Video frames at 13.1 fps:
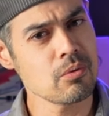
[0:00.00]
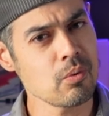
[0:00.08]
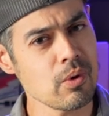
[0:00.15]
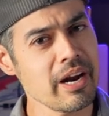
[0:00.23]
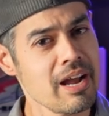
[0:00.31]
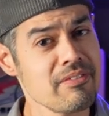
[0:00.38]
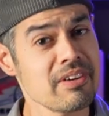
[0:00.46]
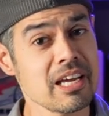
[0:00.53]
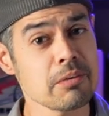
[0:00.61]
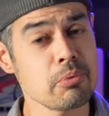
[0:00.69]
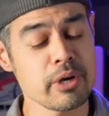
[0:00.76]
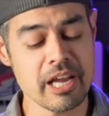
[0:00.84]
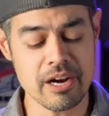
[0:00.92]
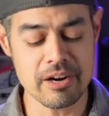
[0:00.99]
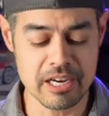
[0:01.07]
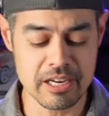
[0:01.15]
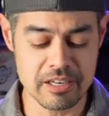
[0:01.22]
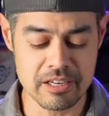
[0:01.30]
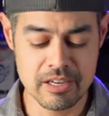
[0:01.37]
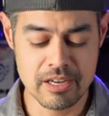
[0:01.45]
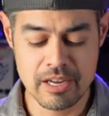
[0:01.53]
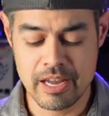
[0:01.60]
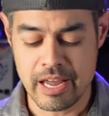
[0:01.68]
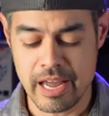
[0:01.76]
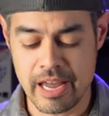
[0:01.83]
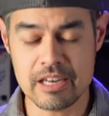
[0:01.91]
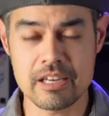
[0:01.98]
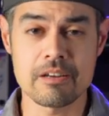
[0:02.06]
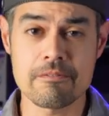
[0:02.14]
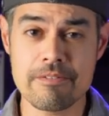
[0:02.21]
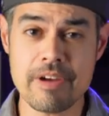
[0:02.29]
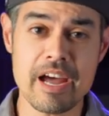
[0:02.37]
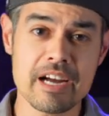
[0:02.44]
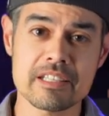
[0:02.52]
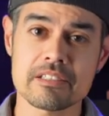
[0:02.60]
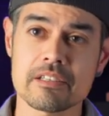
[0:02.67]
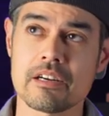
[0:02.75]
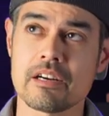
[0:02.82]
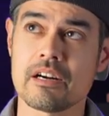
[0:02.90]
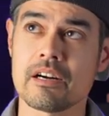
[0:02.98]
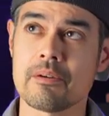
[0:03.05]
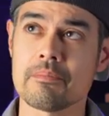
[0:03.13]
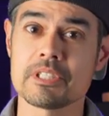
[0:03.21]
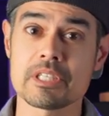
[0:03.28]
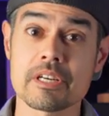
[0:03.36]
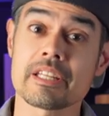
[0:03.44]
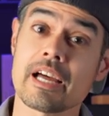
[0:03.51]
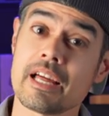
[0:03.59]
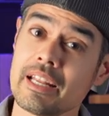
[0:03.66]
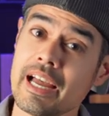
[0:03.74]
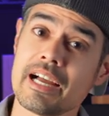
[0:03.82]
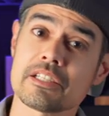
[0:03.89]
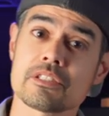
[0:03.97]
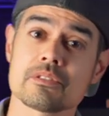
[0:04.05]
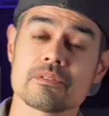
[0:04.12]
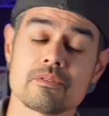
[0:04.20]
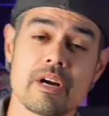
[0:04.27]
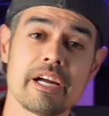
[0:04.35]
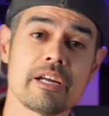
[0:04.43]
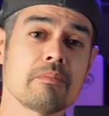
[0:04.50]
where I haven't had to put air in it. And in fact, during that last ride